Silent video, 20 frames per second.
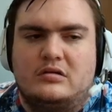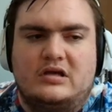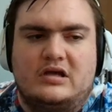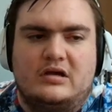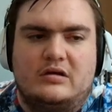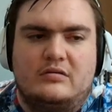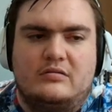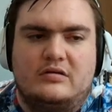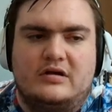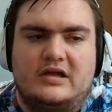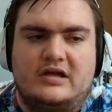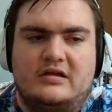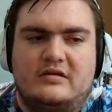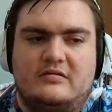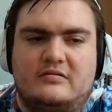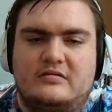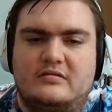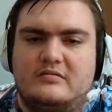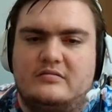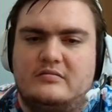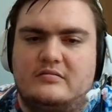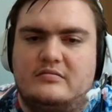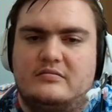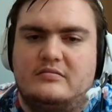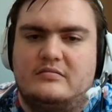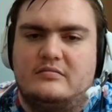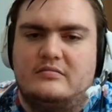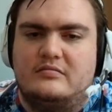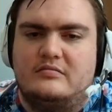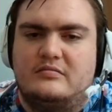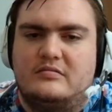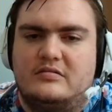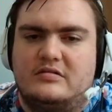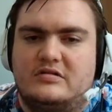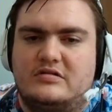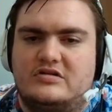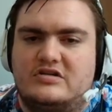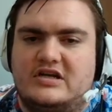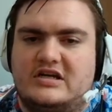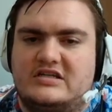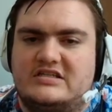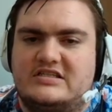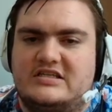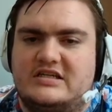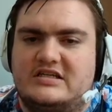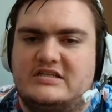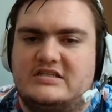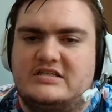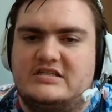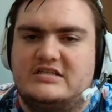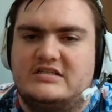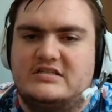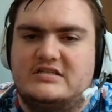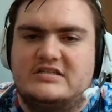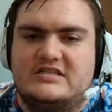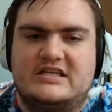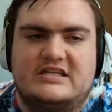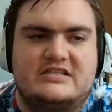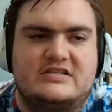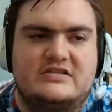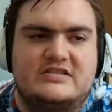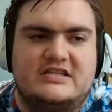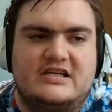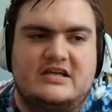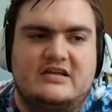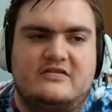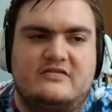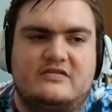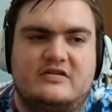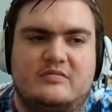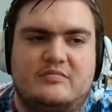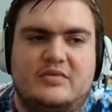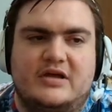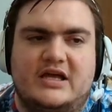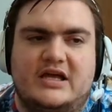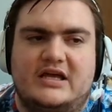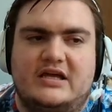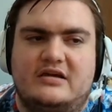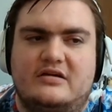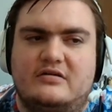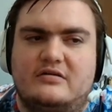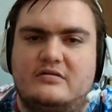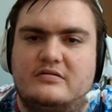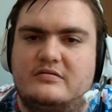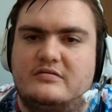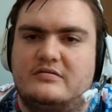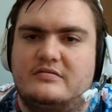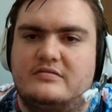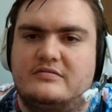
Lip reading: Oh, right. Track 6, set to self, compile.